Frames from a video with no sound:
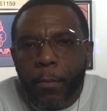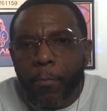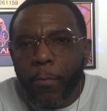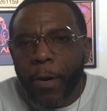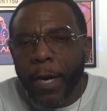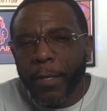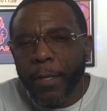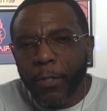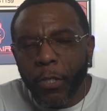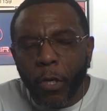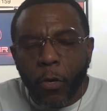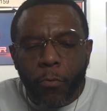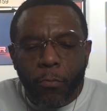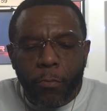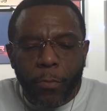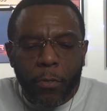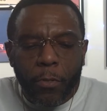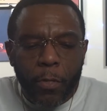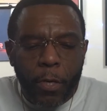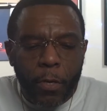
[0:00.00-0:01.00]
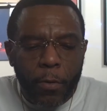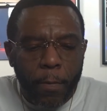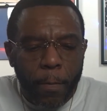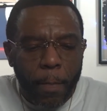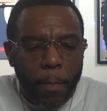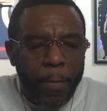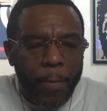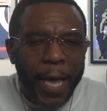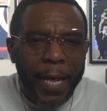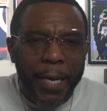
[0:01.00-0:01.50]
Right, so you know,
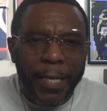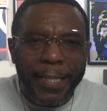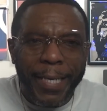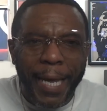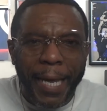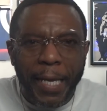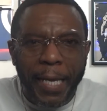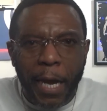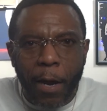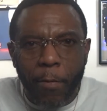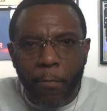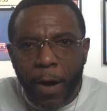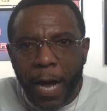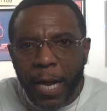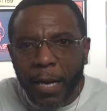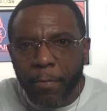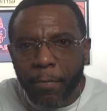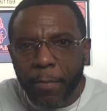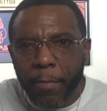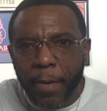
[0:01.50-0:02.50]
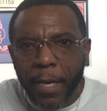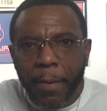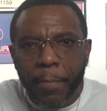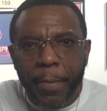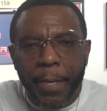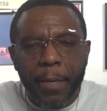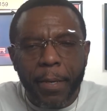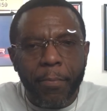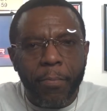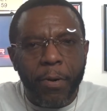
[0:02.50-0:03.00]
we had a tight camaraderie, man,
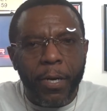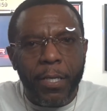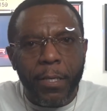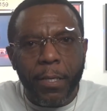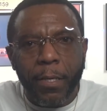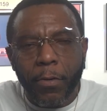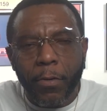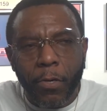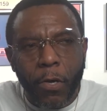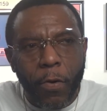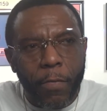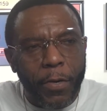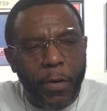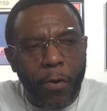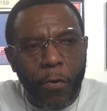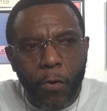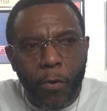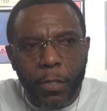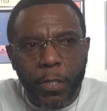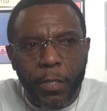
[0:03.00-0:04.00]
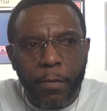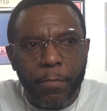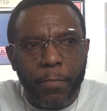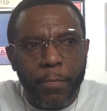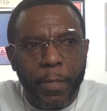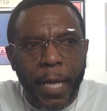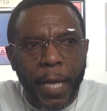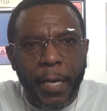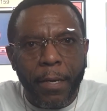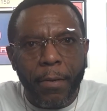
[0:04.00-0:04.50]
man and brother. You know, over the course
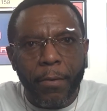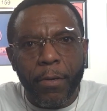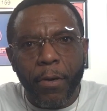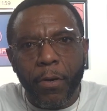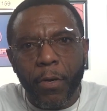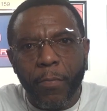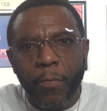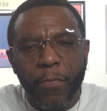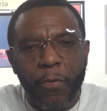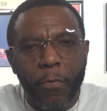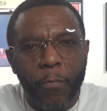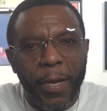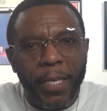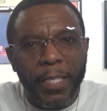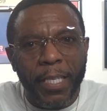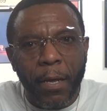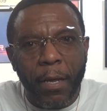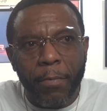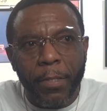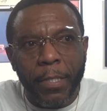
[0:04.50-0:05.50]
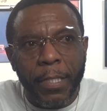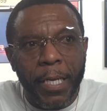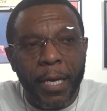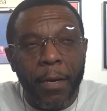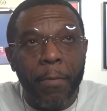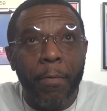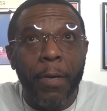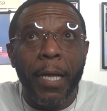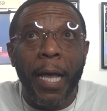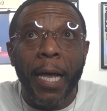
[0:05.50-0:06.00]
of like you know the few weeks I was
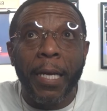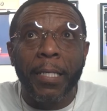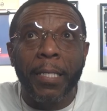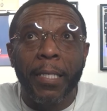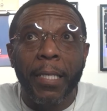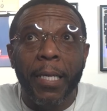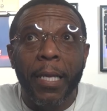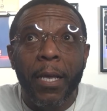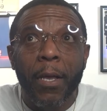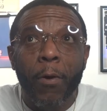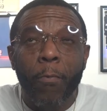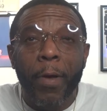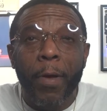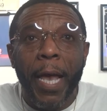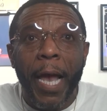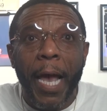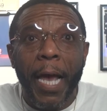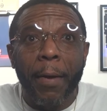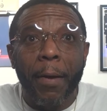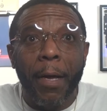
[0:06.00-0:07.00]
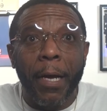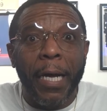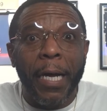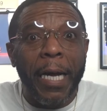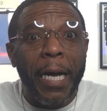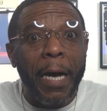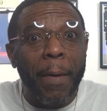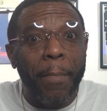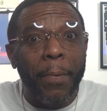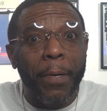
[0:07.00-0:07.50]
there, well, actually we had a
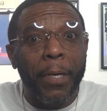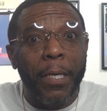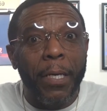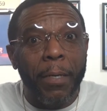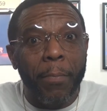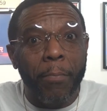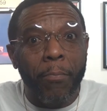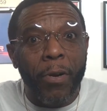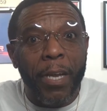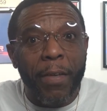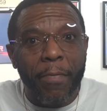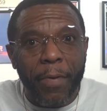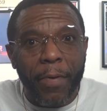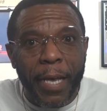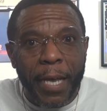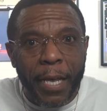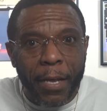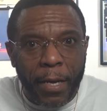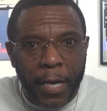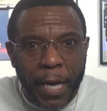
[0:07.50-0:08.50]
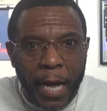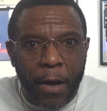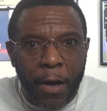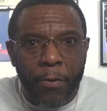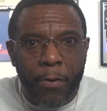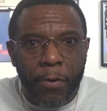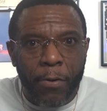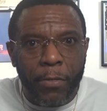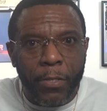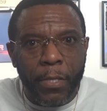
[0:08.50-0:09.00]
couple of brief
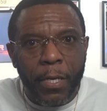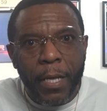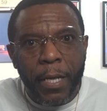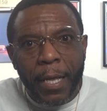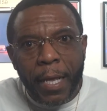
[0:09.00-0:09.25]
encounters